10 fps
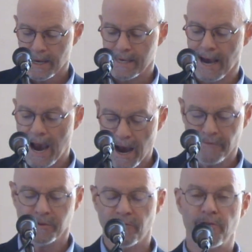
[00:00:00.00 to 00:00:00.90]
You
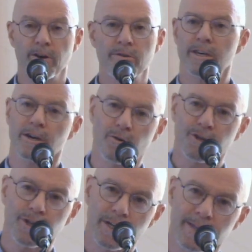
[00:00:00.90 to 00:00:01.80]
have to fear the
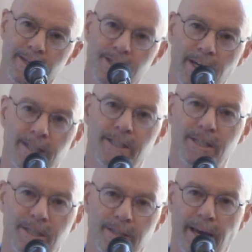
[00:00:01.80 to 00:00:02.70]
ocean in the
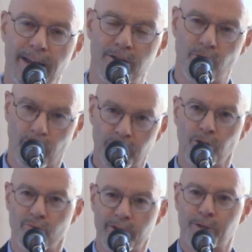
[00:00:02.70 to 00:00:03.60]
sense that you
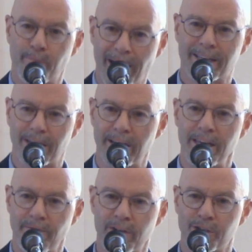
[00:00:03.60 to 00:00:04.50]
also respect it
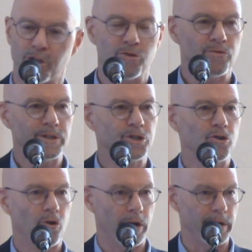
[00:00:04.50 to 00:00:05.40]
even as you
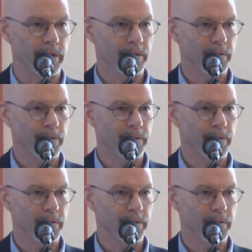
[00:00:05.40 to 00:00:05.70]
enjoy it.